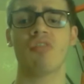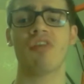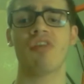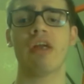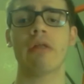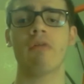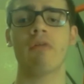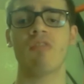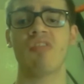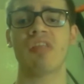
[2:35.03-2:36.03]
side of
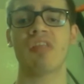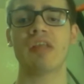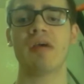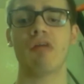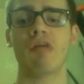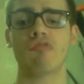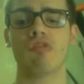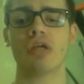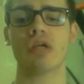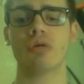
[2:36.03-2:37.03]
the city of
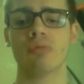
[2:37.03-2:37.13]
Toronto.